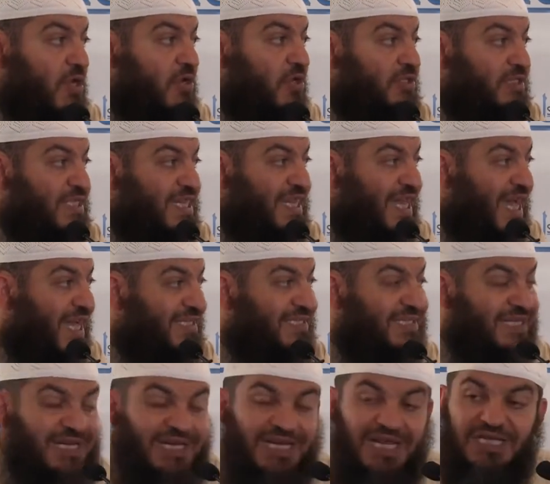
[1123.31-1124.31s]
because
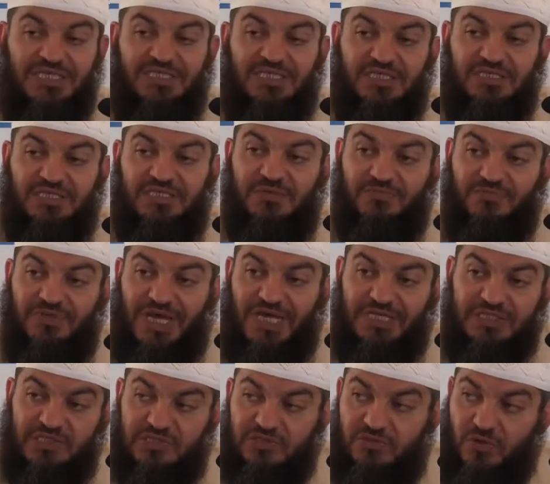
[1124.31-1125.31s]
that relationship,
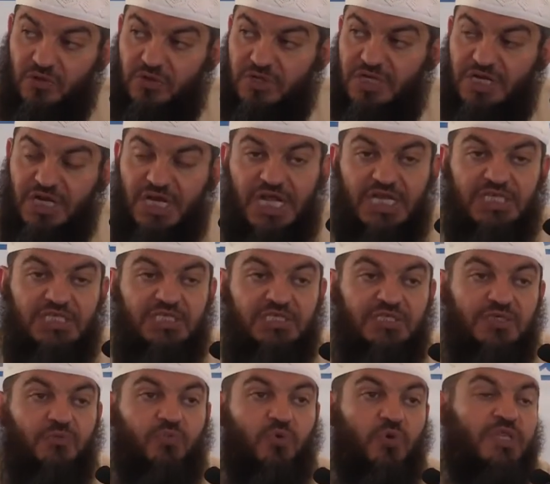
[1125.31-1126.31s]
that strong
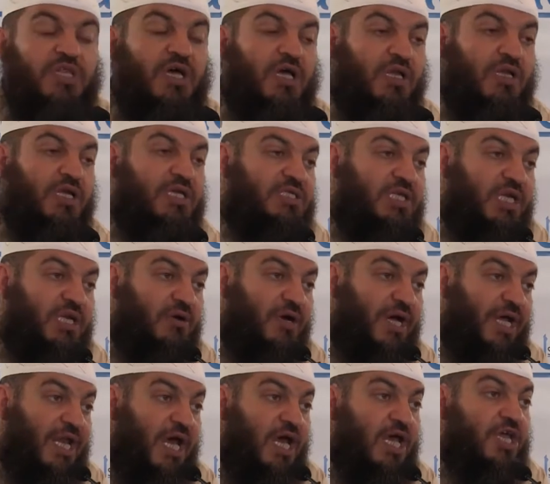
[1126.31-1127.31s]
relationship with Allah Jalla
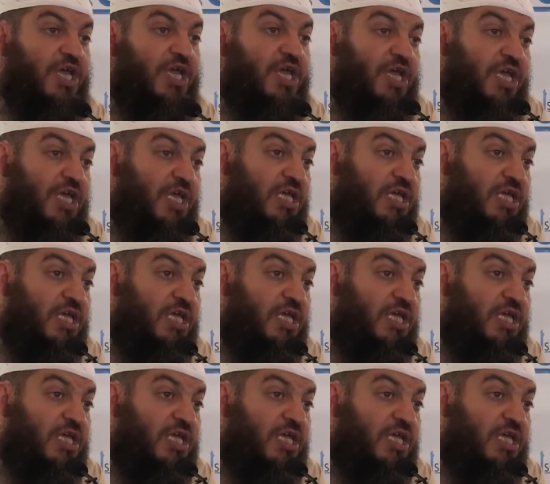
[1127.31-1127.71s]
wa Ala,